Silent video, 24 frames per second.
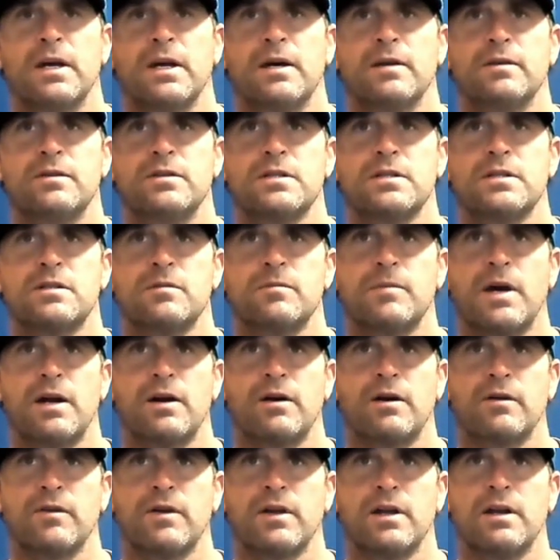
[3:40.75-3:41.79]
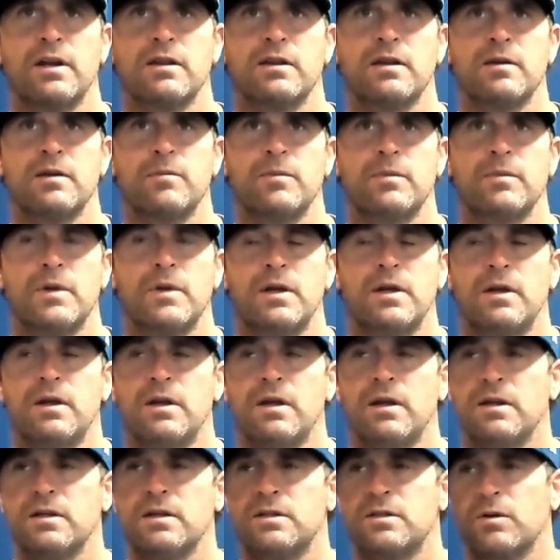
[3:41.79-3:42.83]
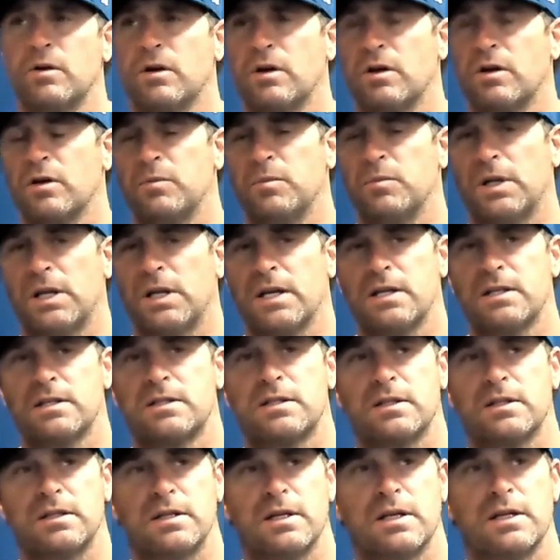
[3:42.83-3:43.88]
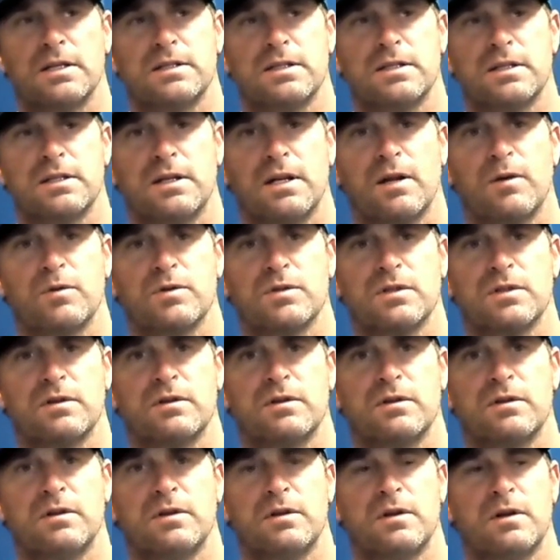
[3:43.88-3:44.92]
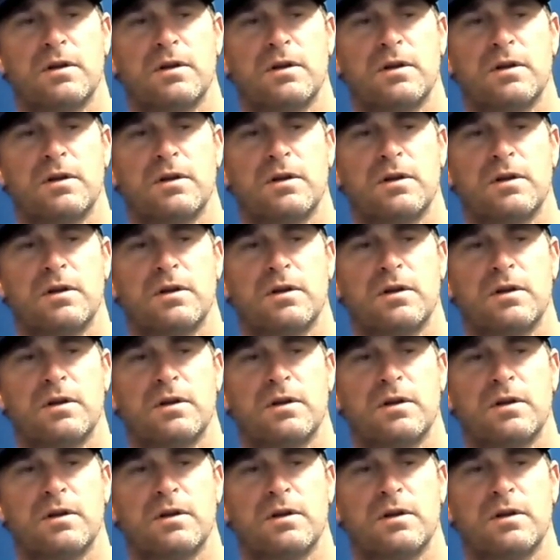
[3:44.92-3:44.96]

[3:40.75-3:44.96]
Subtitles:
Just a matter of getting them into a good place, and today was a